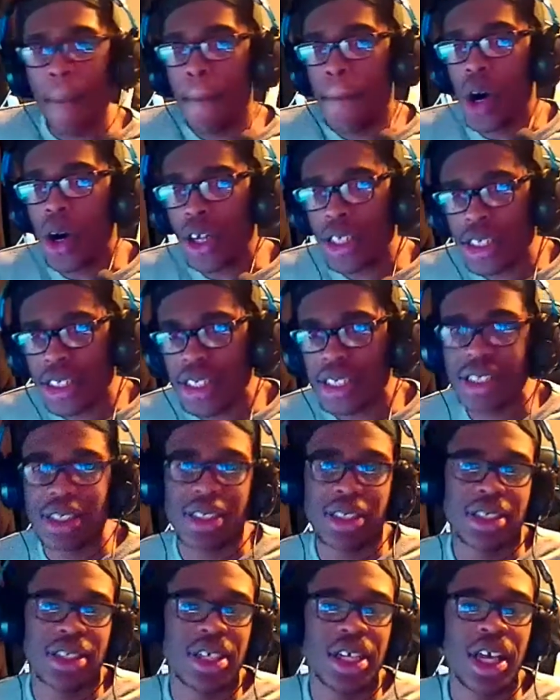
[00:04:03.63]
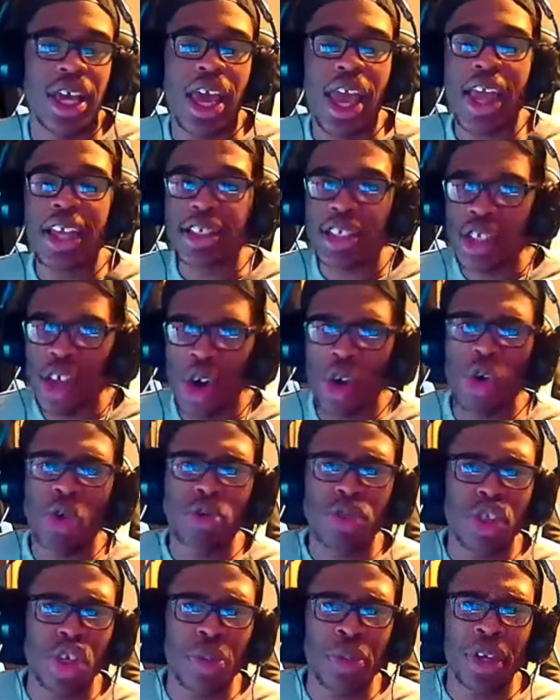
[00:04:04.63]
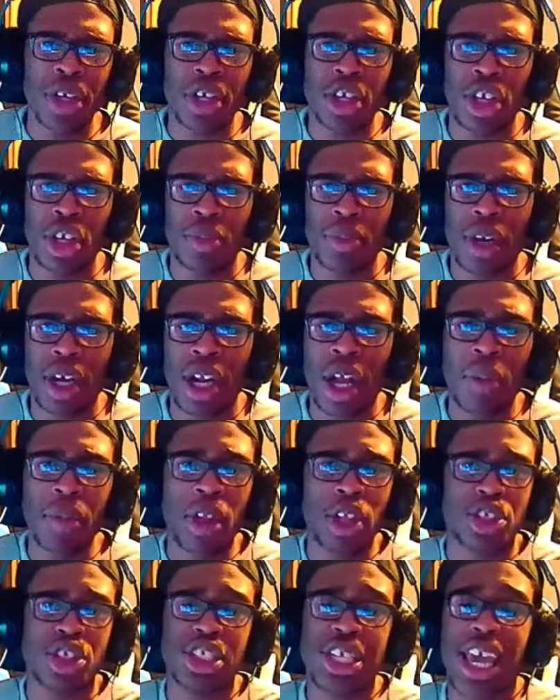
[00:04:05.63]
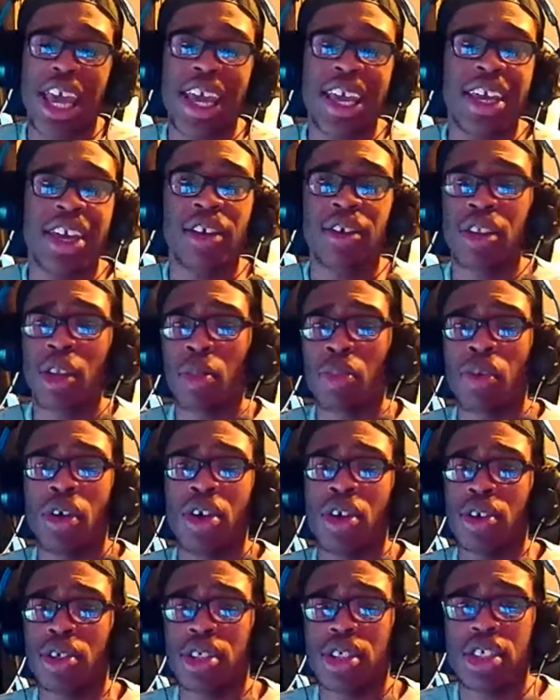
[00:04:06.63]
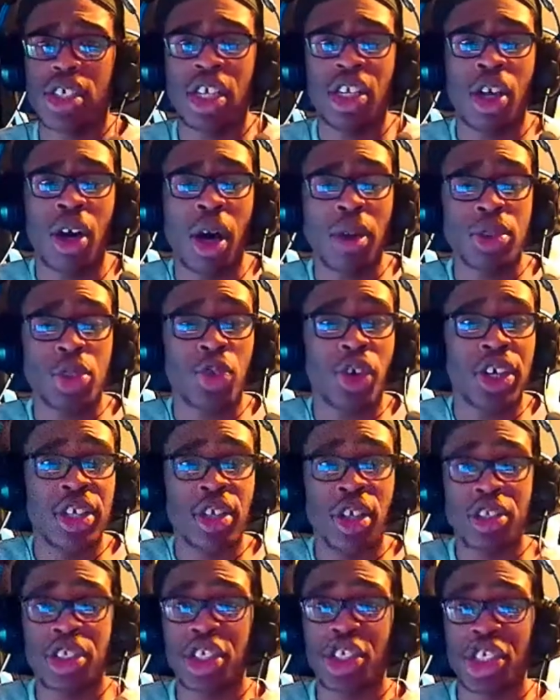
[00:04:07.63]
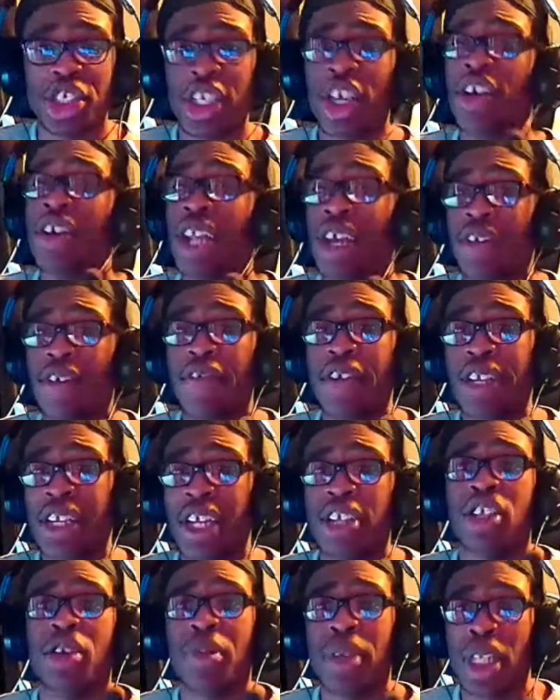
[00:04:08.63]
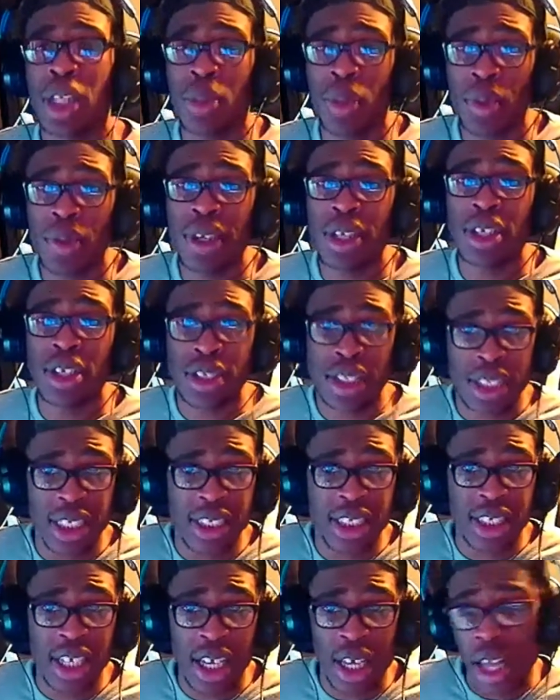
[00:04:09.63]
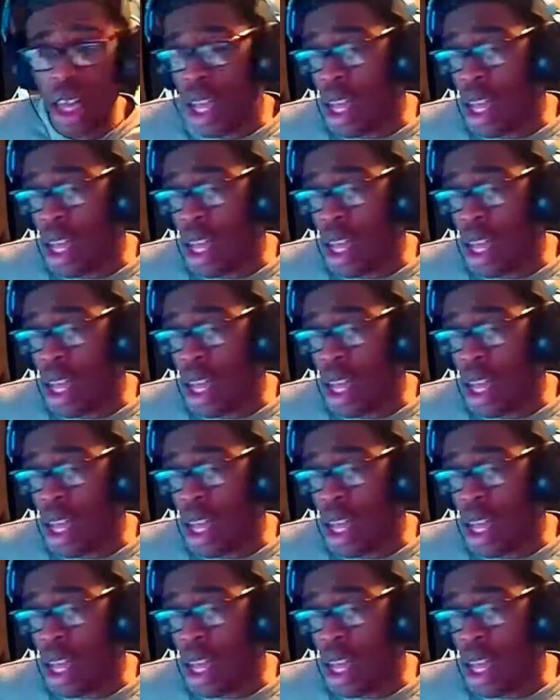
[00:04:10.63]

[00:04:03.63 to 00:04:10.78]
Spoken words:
But it's not all doom and gloom, and I'm not just hating on the product. You know, I'm trying not to shit on everything that WWE does this year.